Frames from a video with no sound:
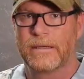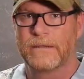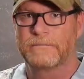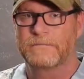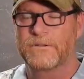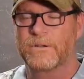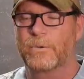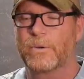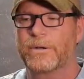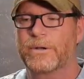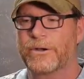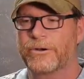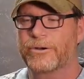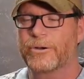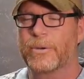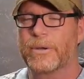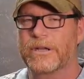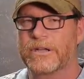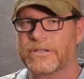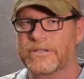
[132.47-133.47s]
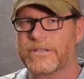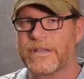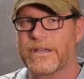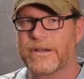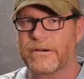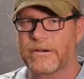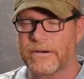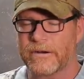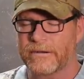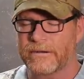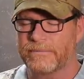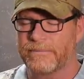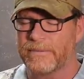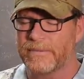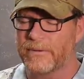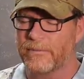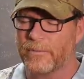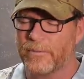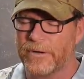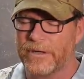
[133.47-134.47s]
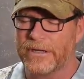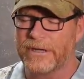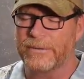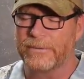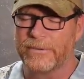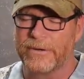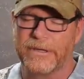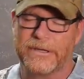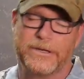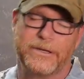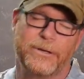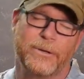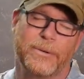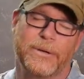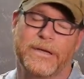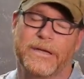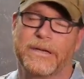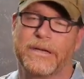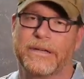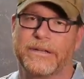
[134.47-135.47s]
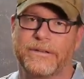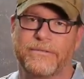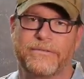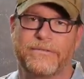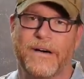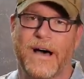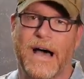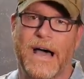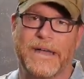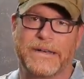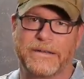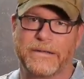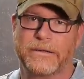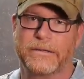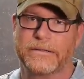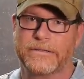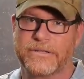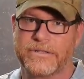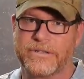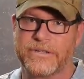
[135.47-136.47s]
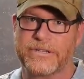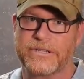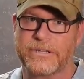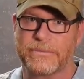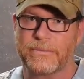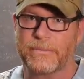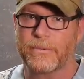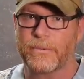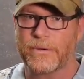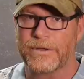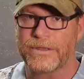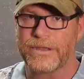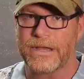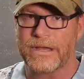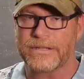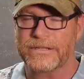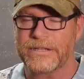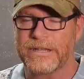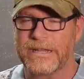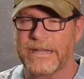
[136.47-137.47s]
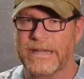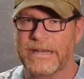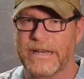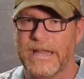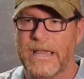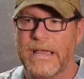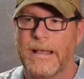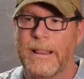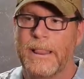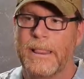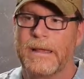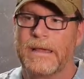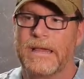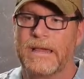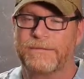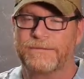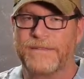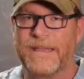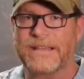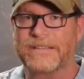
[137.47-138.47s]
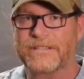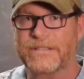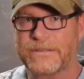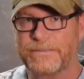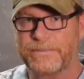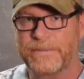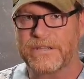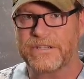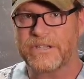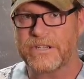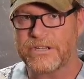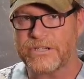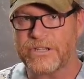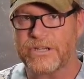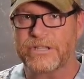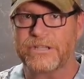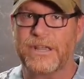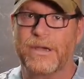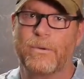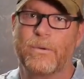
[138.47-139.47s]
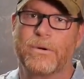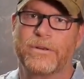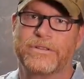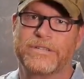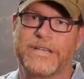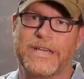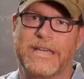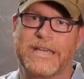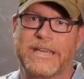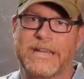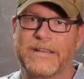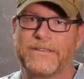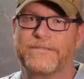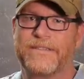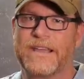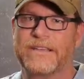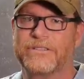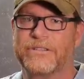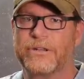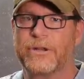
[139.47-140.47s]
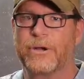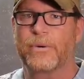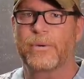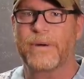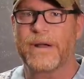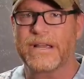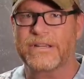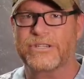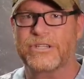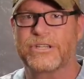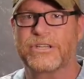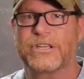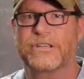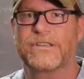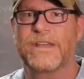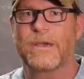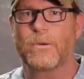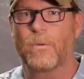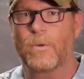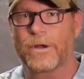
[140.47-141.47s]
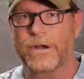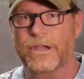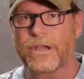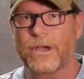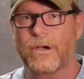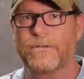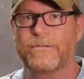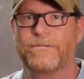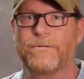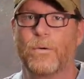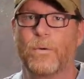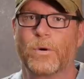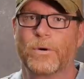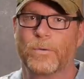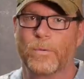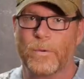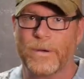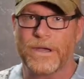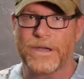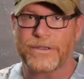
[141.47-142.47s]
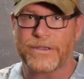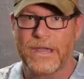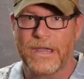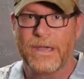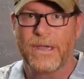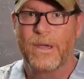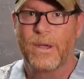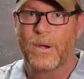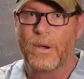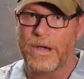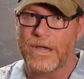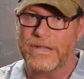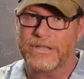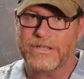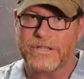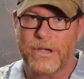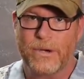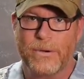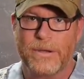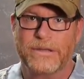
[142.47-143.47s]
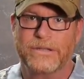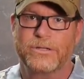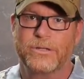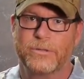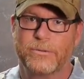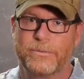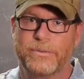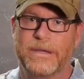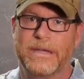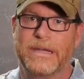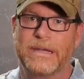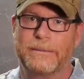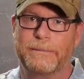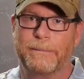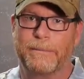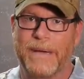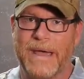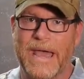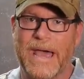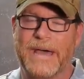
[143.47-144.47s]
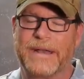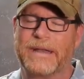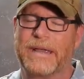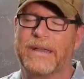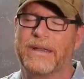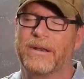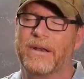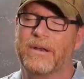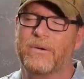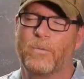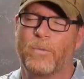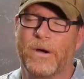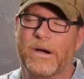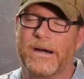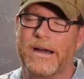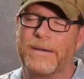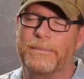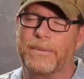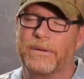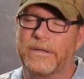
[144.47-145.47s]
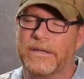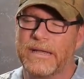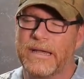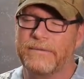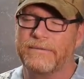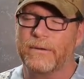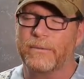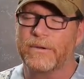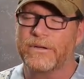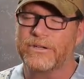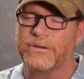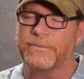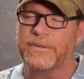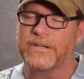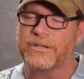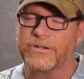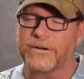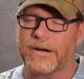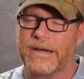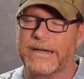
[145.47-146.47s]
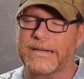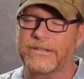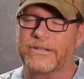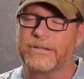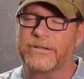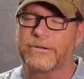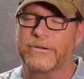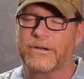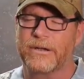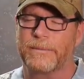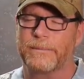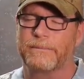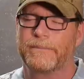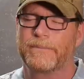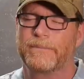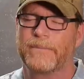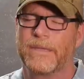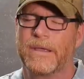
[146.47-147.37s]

So what they're doing is they are really, really doing a divide system with us. And if that's the position that they want to take and if that's the direction that they want to go forward with, it's going to be bad. And, and where I believe that we should be trying to com-